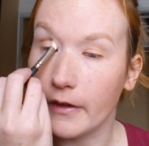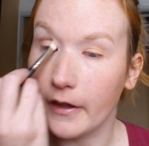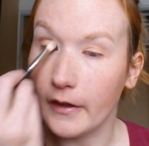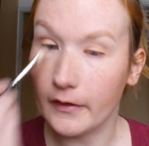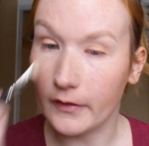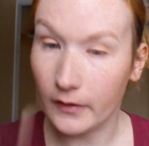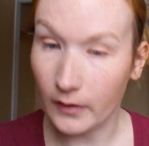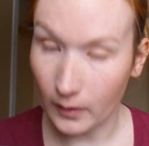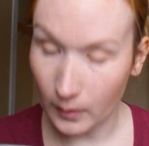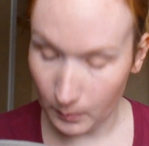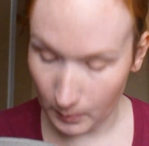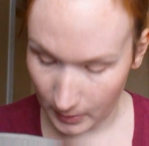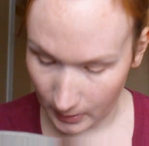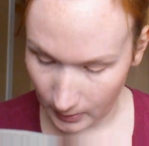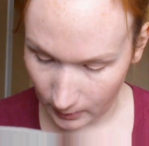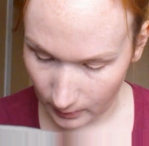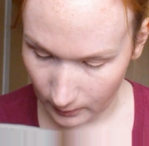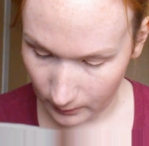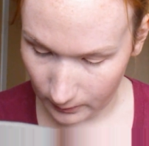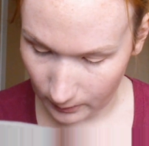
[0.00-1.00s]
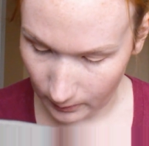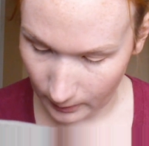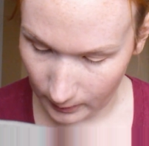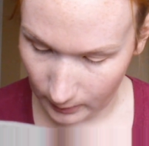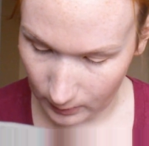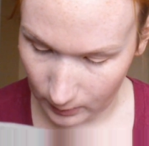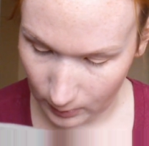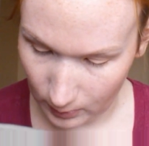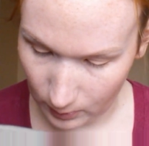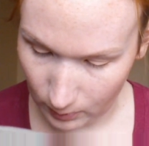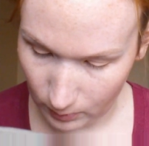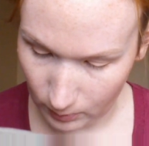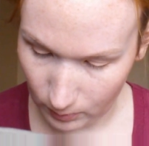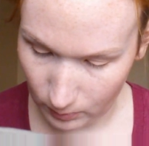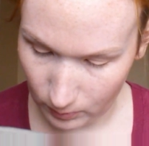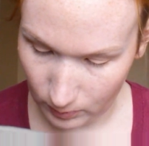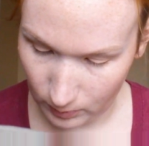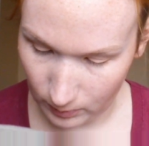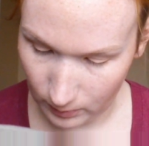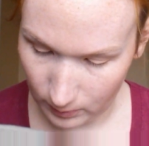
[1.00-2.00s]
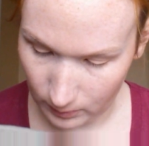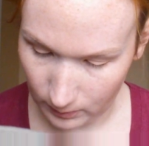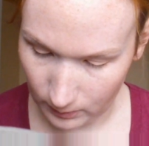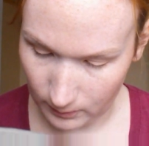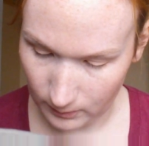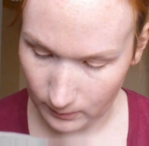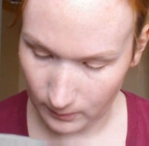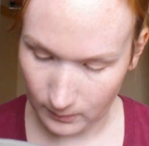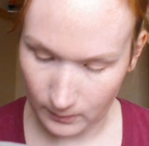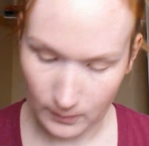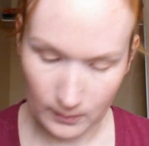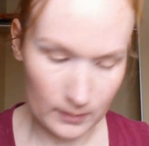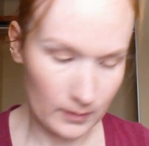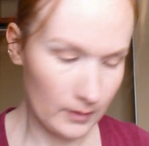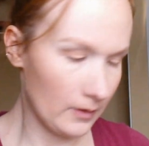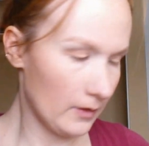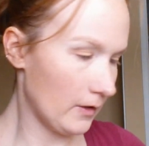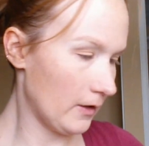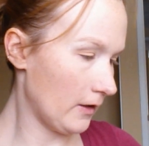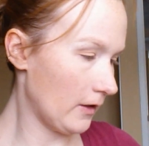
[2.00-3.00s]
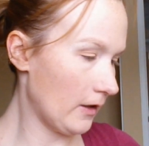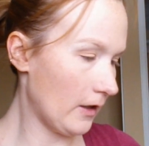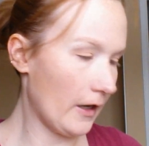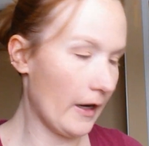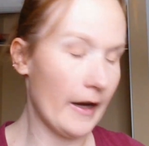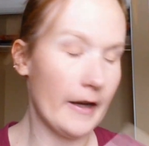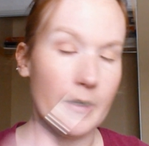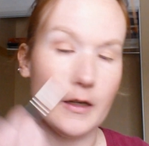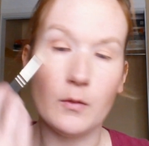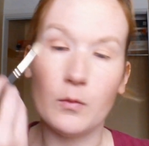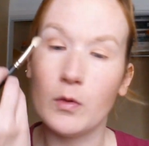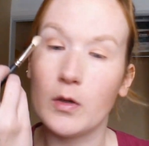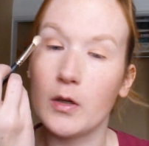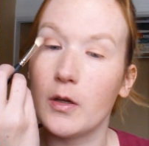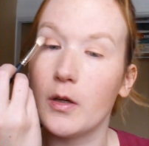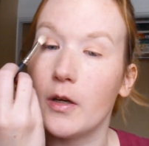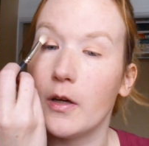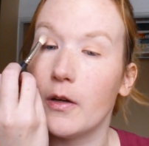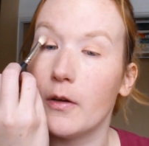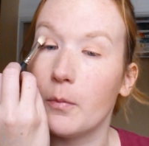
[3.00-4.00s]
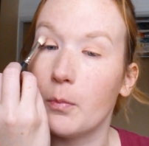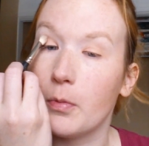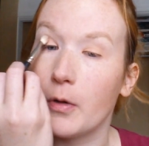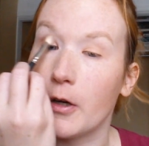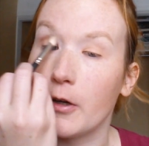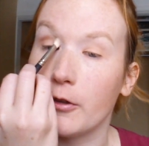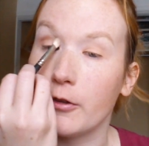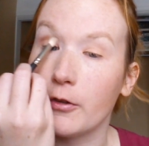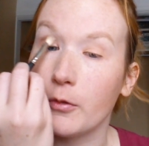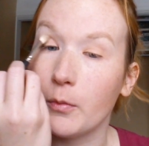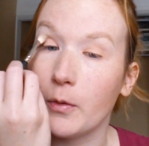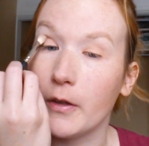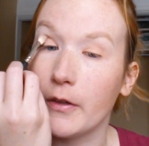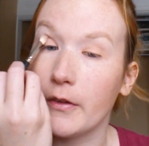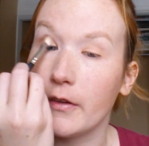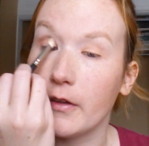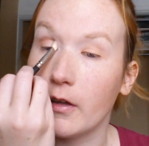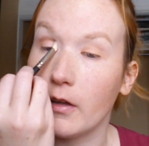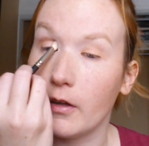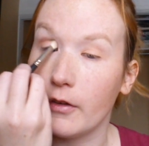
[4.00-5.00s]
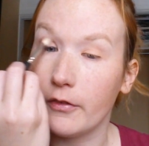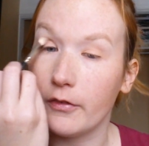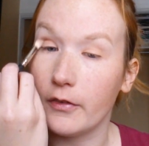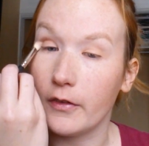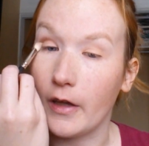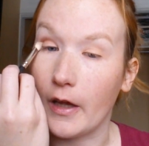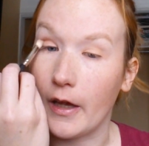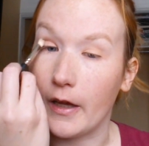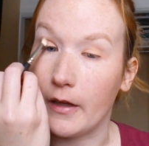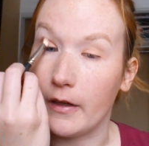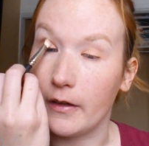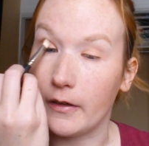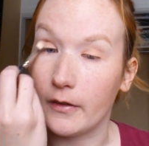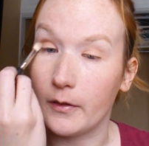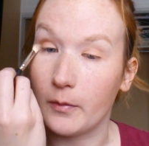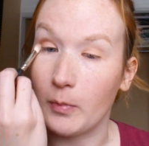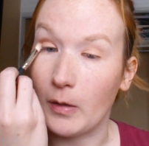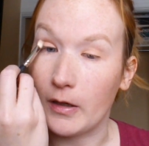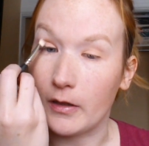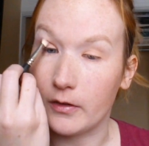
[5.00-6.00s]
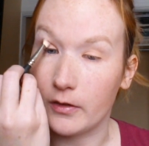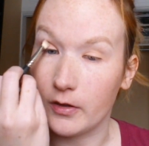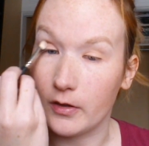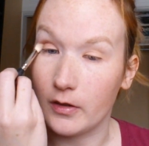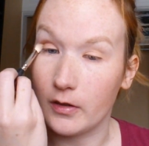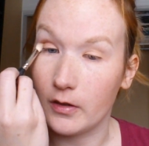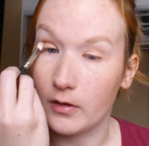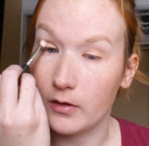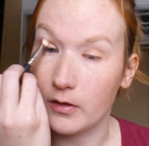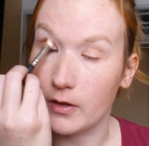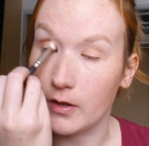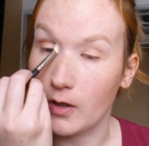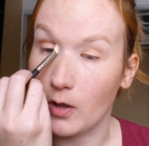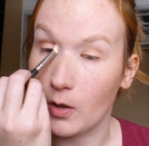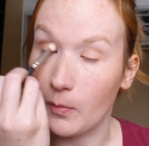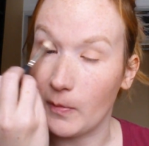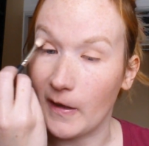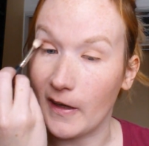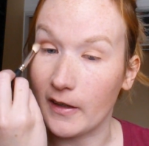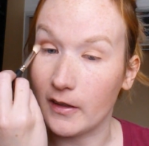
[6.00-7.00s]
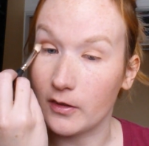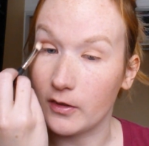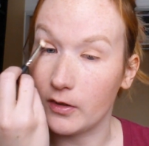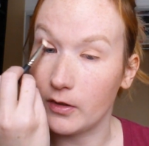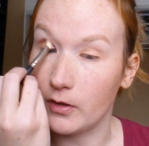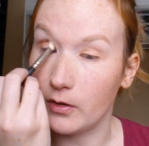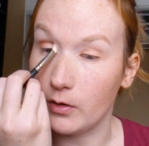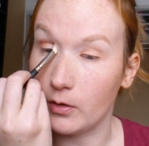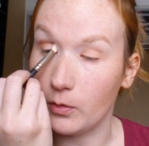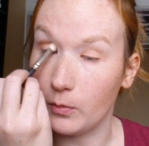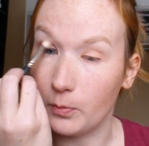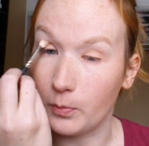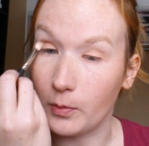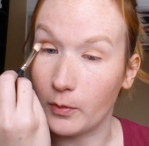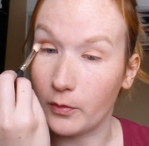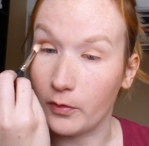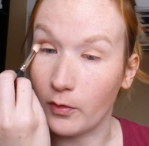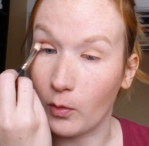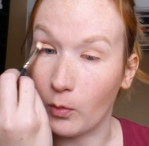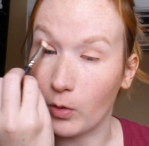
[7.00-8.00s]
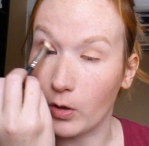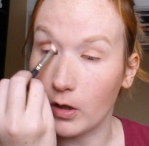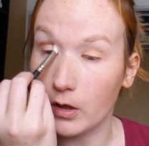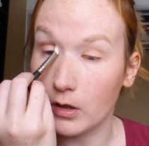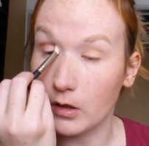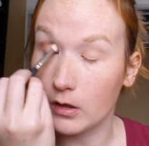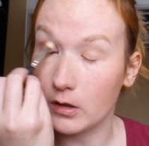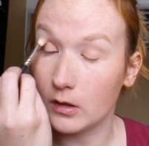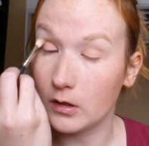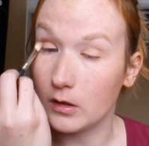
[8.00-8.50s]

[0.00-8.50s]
it's gonna be, so I knew I didn't want to pressure myself and expect to go back to before,